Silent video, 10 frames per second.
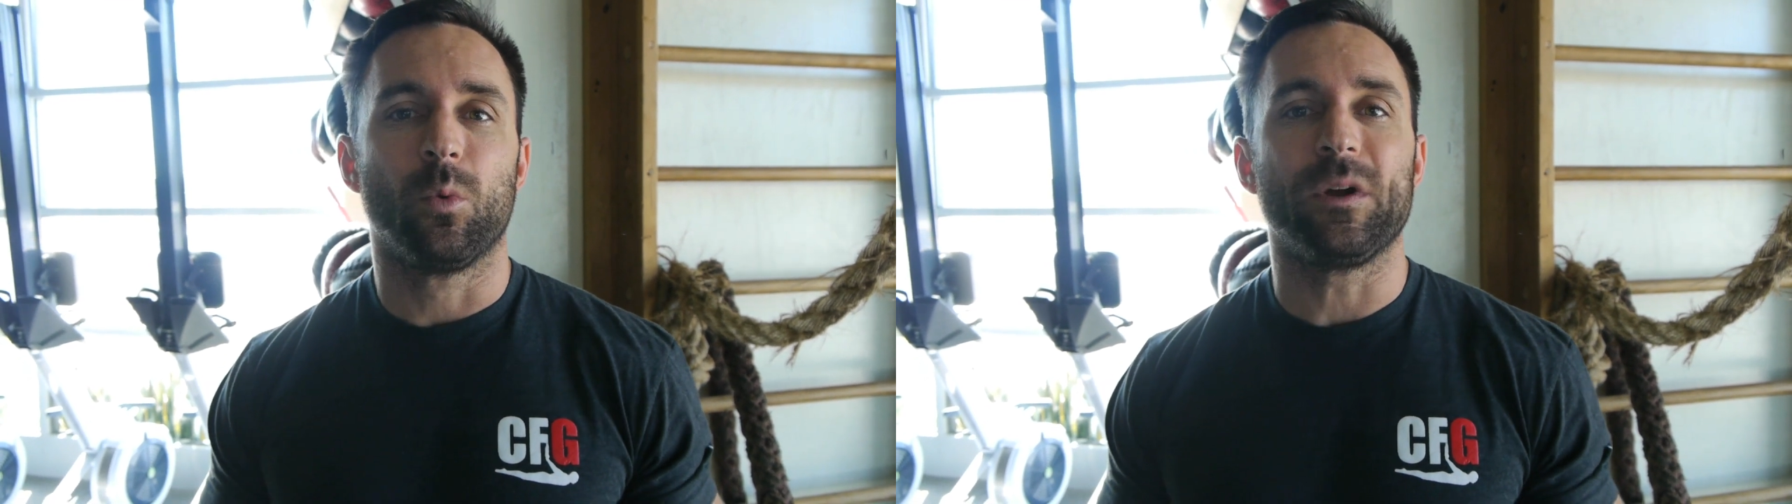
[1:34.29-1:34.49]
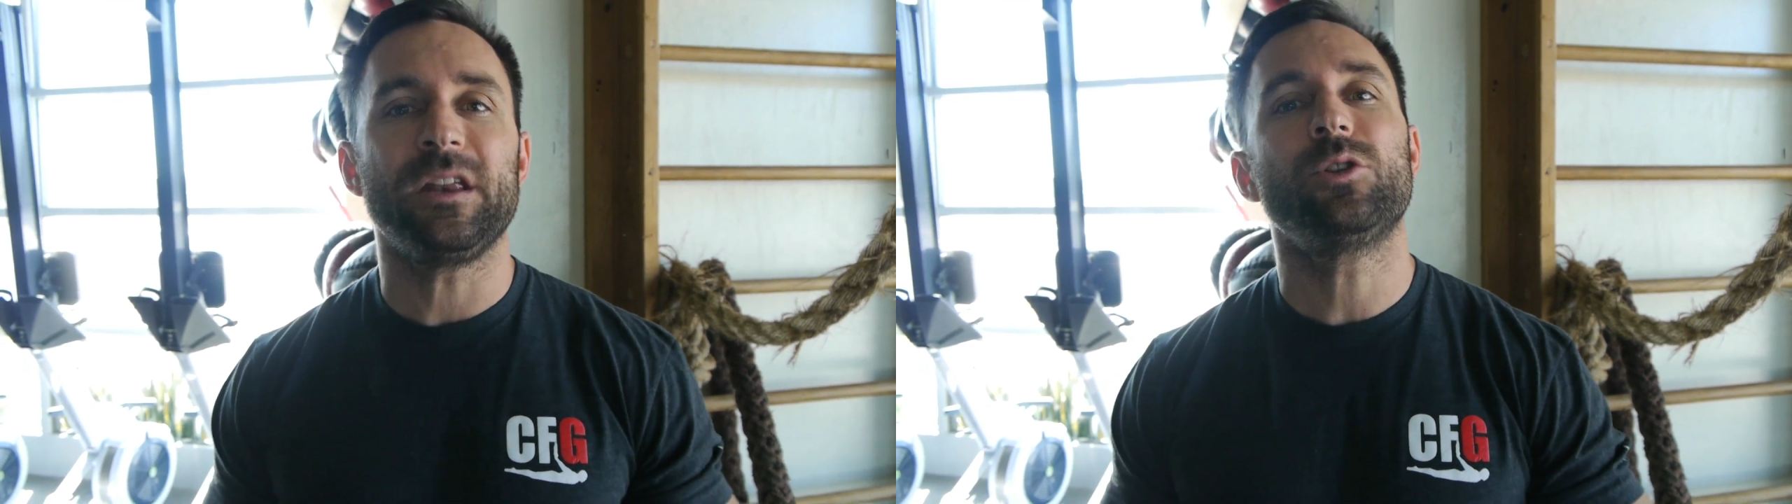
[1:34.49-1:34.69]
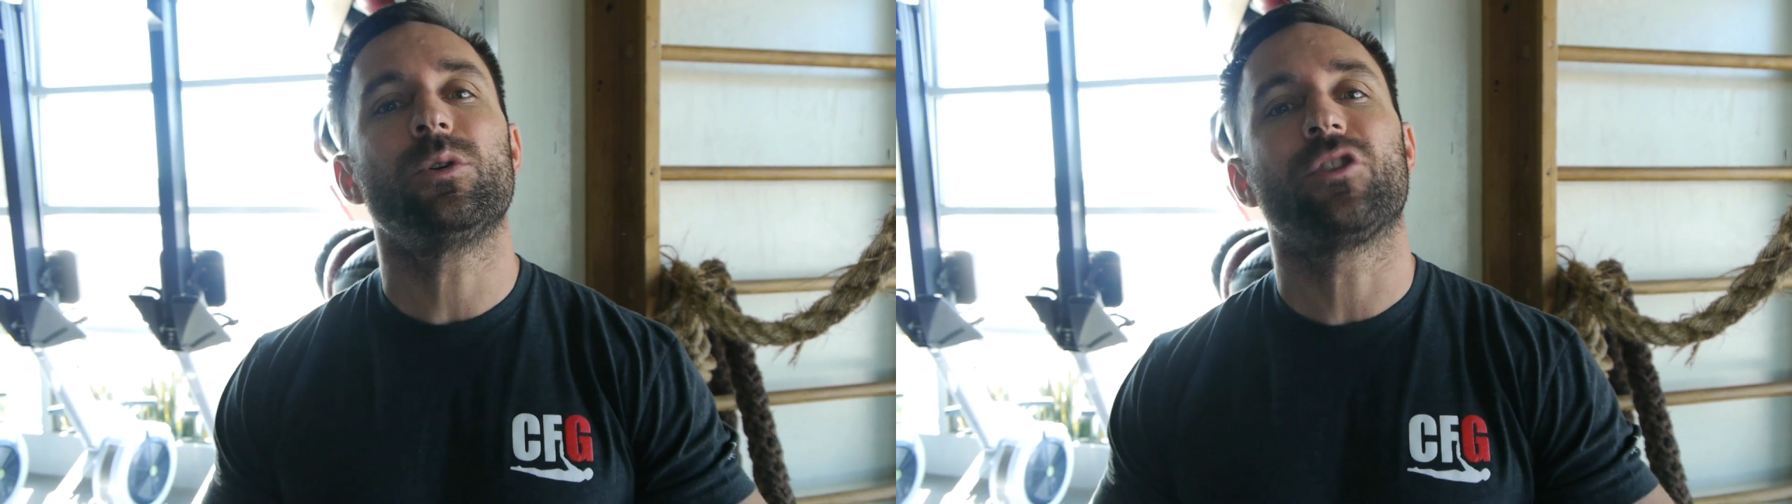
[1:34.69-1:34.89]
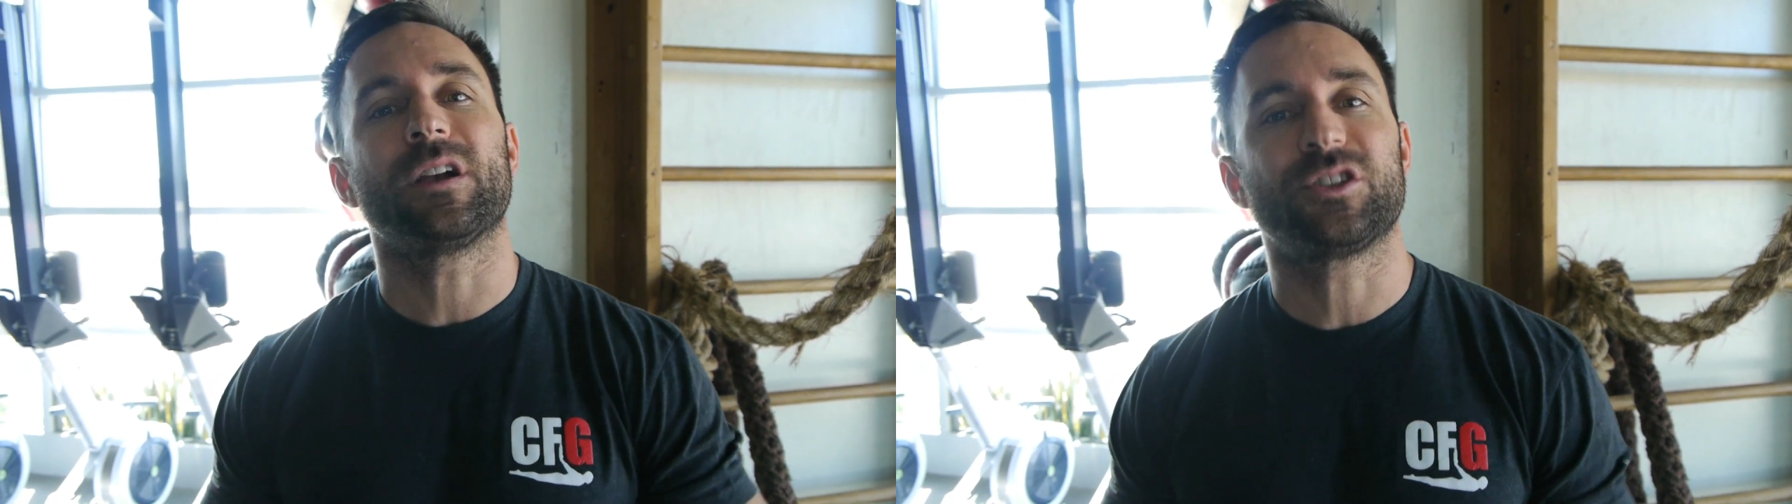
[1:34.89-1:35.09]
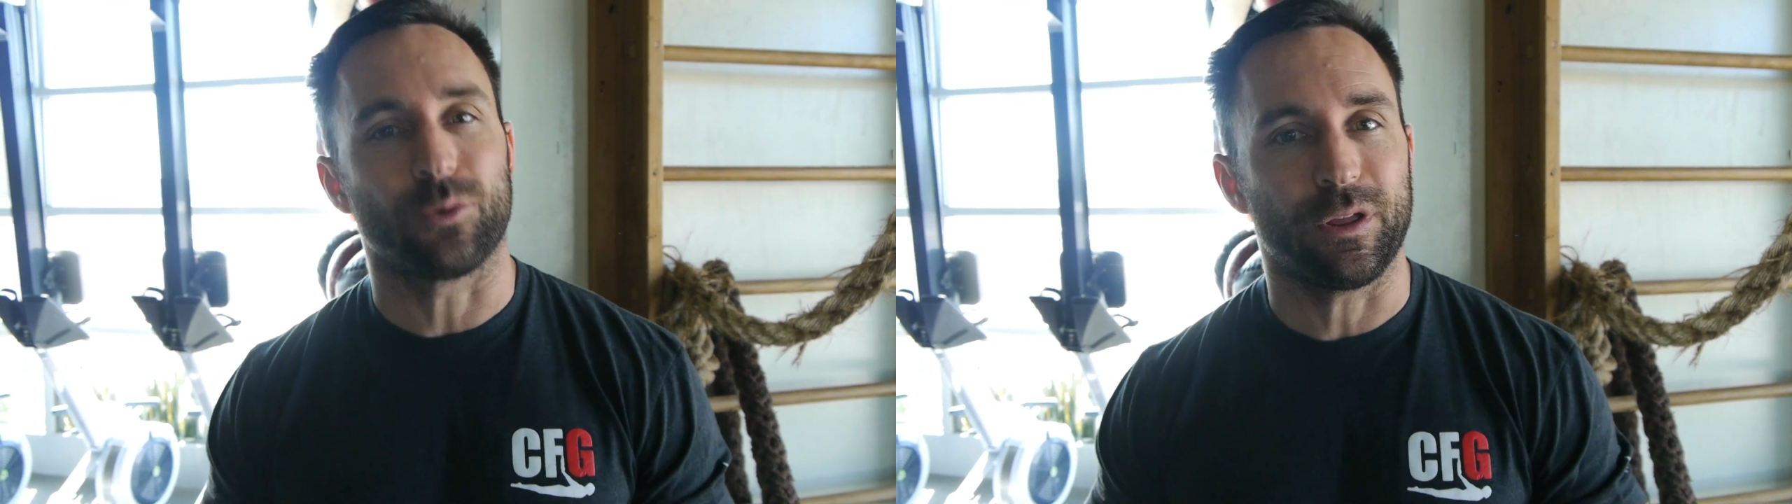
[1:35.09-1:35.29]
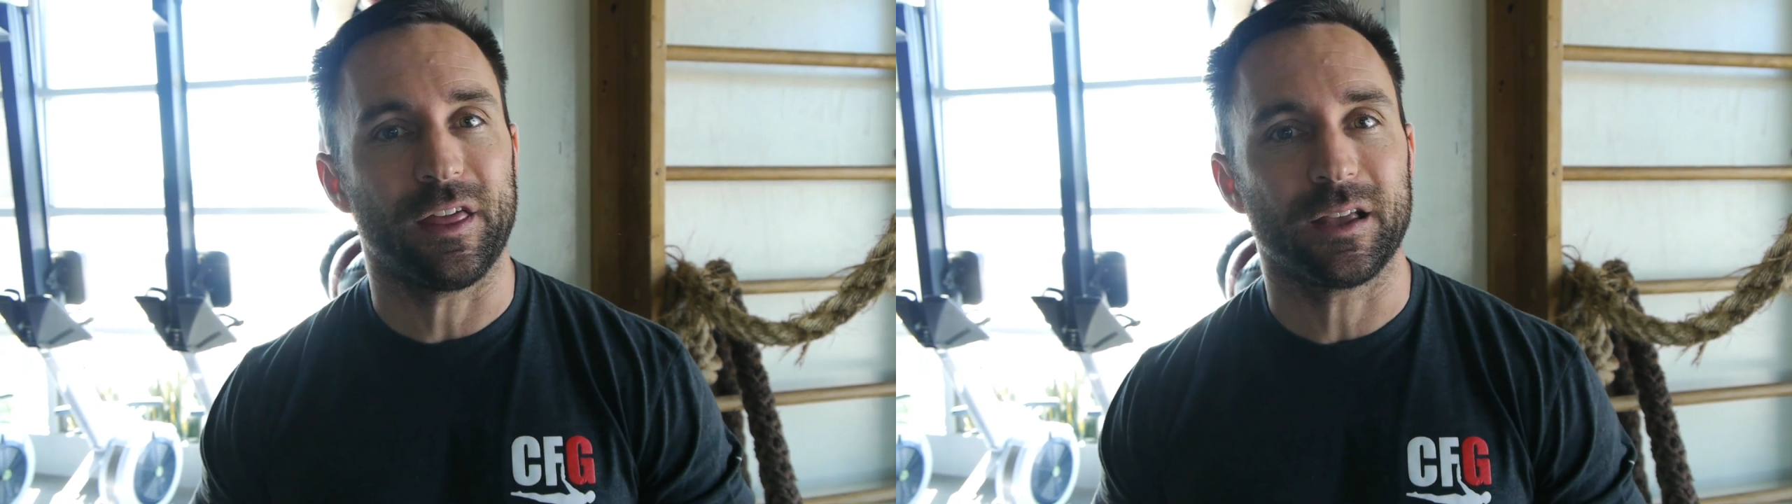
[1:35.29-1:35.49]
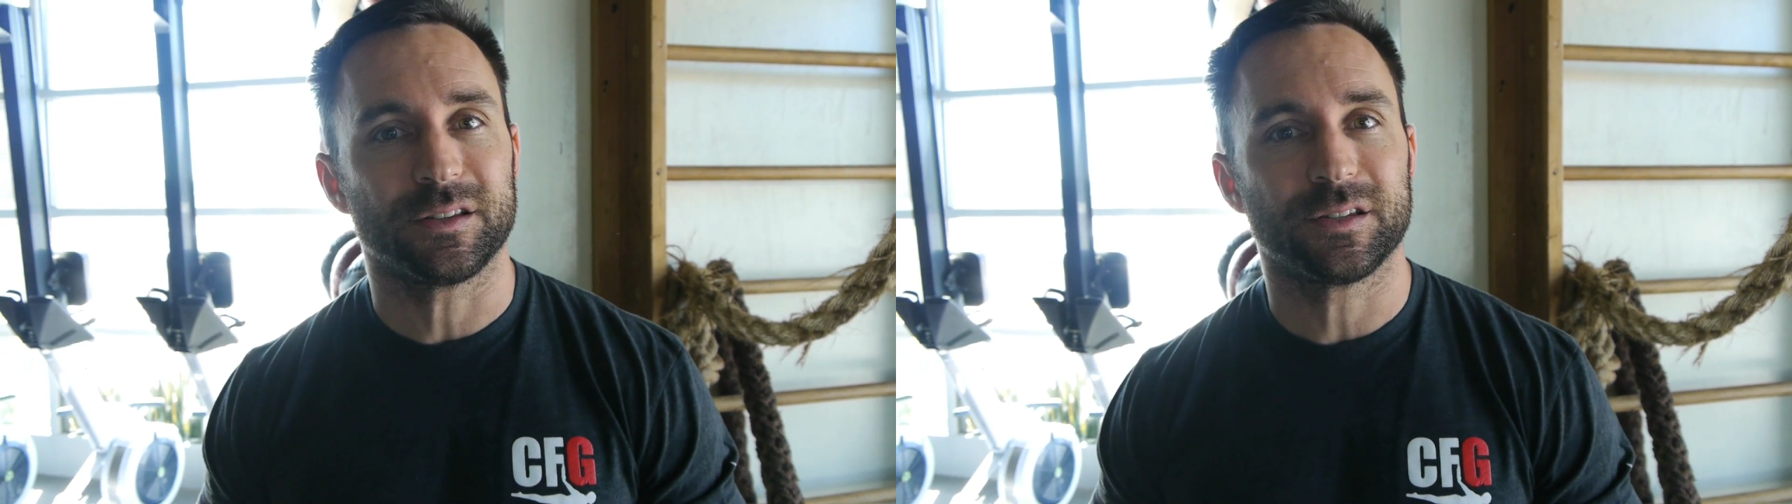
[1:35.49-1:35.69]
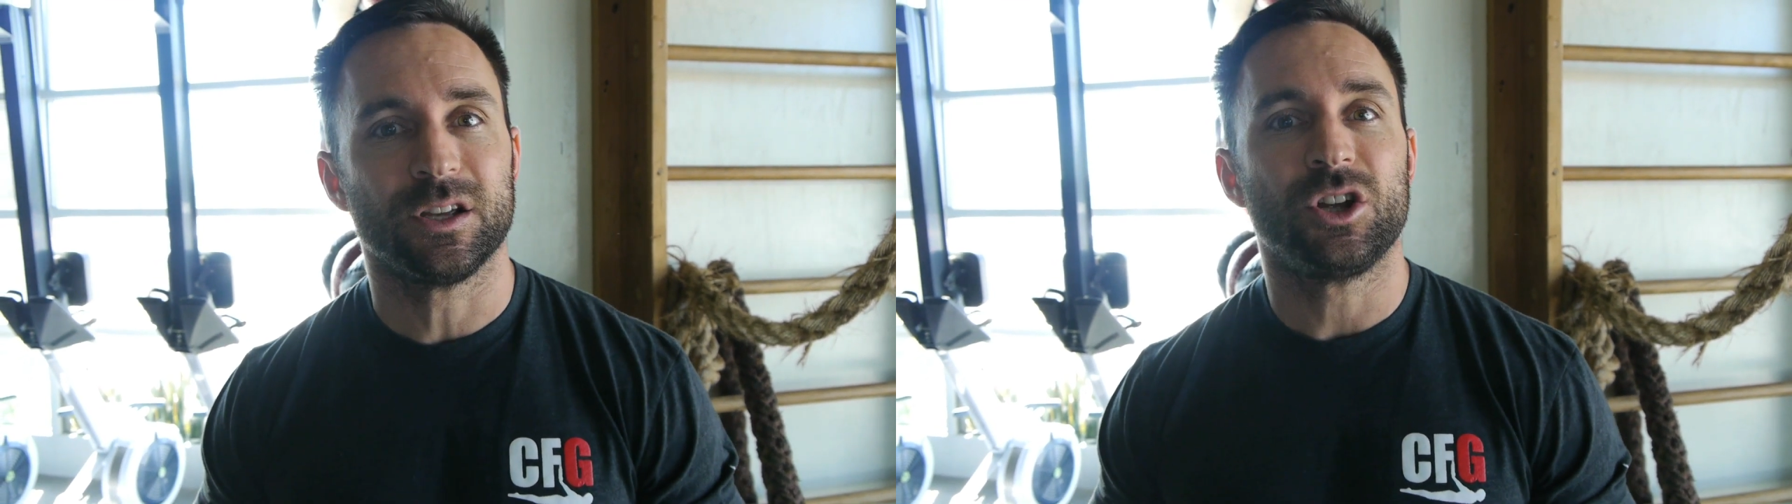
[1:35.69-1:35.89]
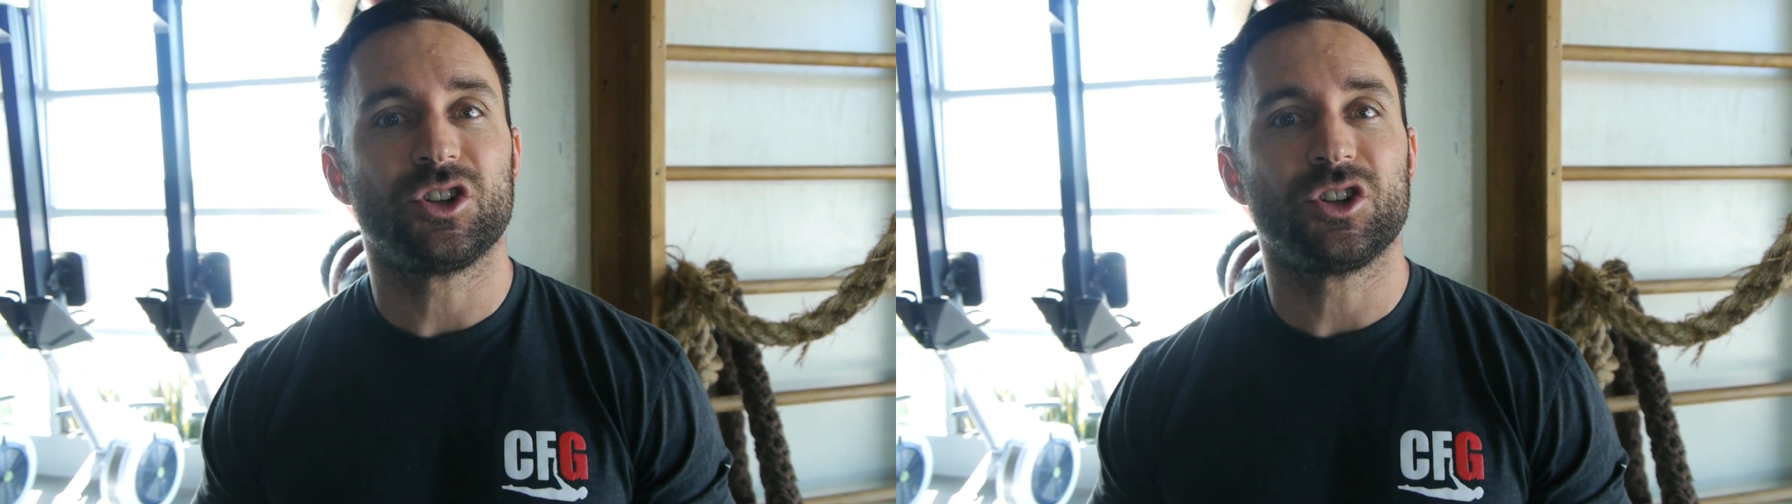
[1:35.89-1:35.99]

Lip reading: We need to address three things: